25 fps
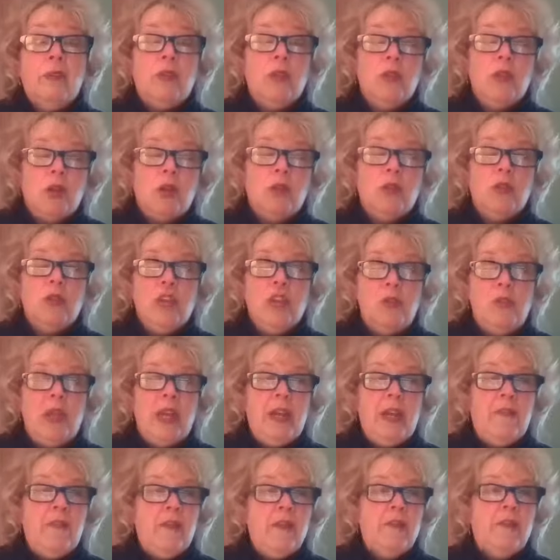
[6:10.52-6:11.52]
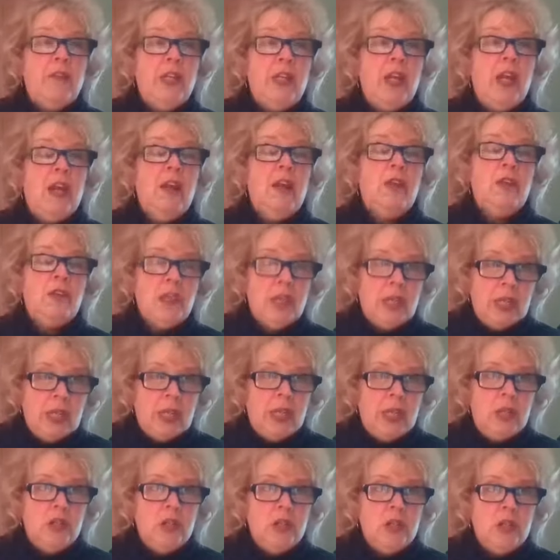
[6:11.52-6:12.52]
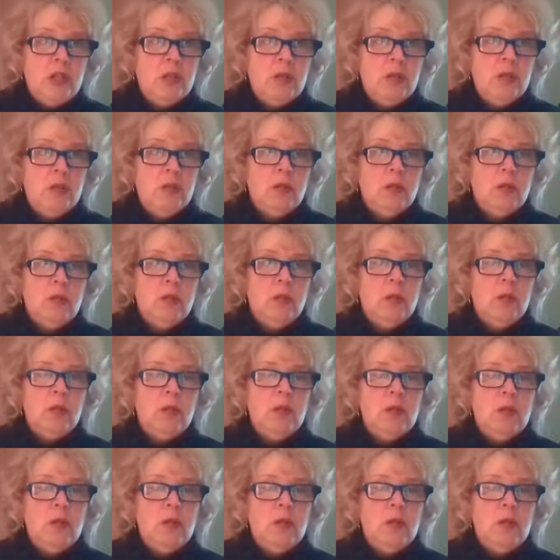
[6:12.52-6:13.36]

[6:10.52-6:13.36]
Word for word: so she paid fifty dollars each. Mm-hmm.